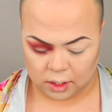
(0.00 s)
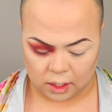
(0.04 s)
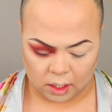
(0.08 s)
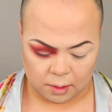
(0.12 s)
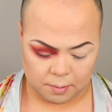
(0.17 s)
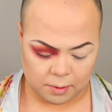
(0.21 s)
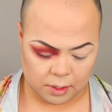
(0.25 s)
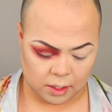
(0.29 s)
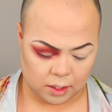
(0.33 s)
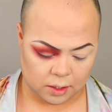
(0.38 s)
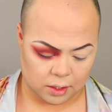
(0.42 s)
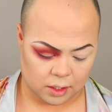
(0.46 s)
I'm
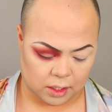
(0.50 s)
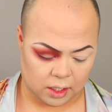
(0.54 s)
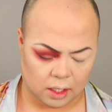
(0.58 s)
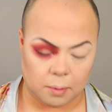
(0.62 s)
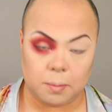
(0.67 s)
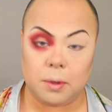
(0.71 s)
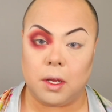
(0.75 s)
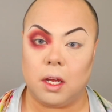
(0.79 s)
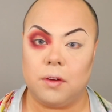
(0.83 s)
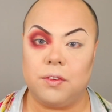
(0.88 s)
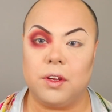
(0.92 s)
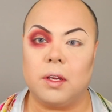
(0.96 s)
going to use the
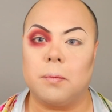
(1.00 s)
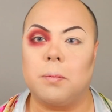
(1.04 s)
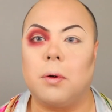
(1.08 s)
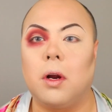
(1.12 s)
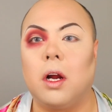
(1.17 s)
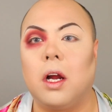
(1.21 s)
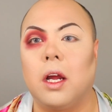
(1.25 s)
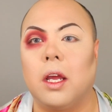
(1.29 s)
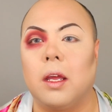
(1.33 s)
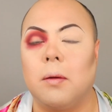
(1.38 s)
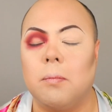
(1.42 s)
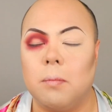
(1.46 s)
Perfect
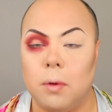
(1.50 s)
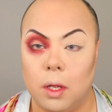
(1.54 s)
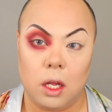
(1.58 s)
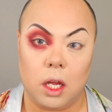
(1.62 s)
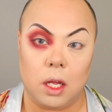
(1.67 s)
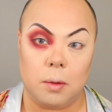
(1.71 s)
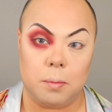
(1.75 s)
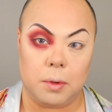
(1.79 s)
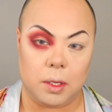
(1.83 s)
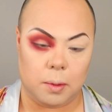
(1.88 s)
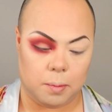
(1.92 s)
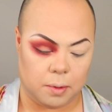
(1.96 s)
Prime by
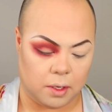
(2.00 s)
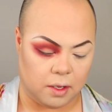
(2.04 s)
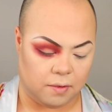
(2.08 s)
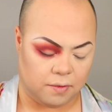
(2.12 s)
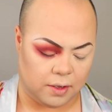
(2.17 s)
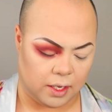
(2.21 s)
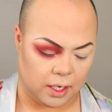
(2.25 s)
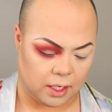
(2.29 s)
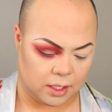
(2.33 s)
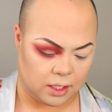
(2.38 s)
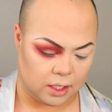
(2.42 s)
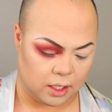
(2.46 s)

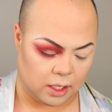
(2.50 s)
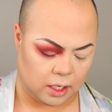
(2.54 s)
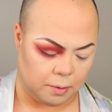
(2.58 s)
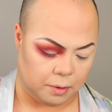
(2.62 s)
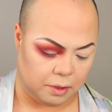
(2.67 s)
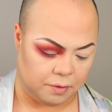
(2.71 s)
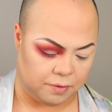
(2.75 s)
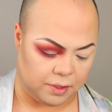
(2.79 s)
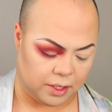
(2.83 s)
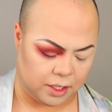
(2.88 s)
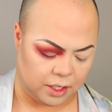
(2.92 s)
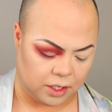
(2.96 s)
bPerfect and go
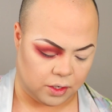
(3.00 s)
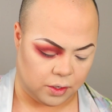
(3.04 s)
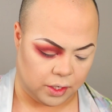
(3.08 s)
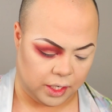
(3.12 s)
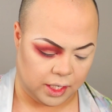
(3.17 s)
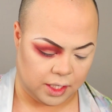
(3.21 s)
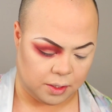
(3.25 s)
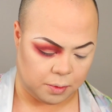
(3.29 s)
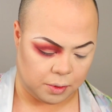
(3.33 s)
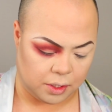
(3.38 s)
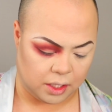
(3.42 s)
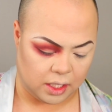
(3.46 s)
in for the
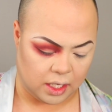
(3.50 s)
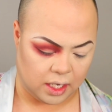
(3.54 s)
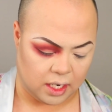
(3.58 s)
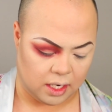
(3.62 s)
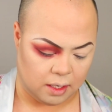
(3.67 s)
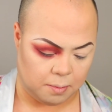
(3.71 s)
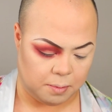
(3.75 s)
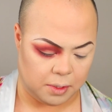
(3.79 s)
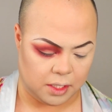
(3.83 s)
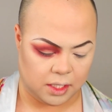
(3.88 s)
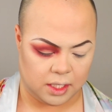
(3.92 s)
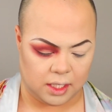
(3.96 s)
crease with
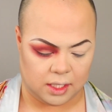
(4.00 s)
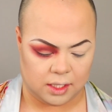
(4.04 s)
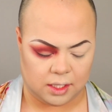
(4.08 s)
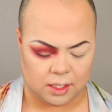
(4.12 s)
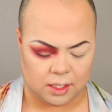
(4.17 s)
that. But this